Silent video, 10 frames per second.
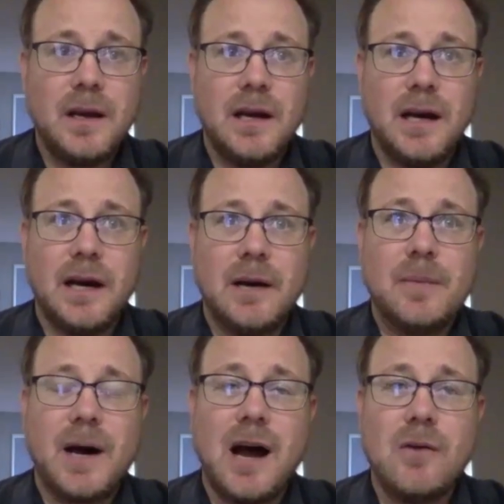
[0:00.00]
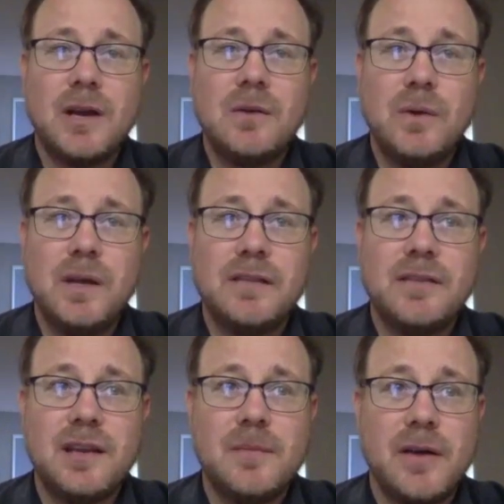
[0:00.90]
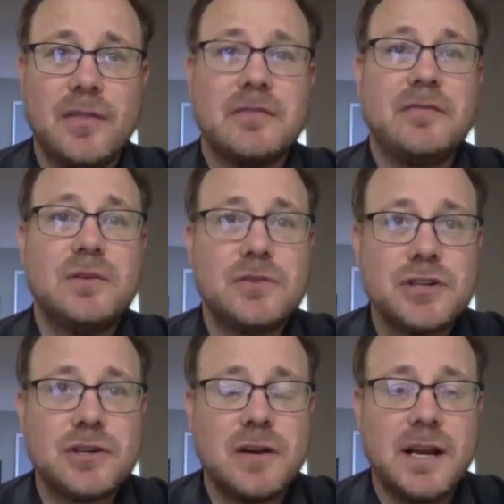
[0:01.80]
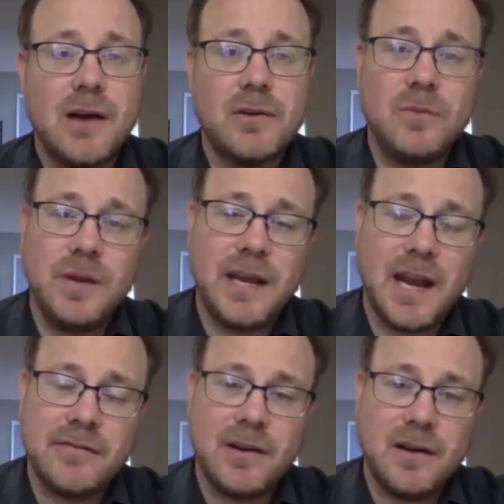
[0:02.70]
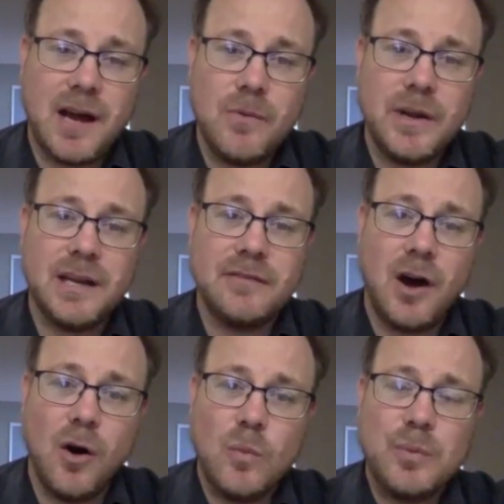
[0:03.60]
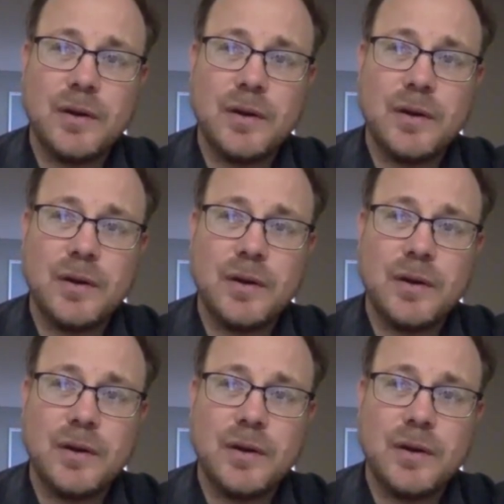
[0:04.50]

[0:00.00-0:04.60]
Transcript: How can we think about the future, and how we can have hope?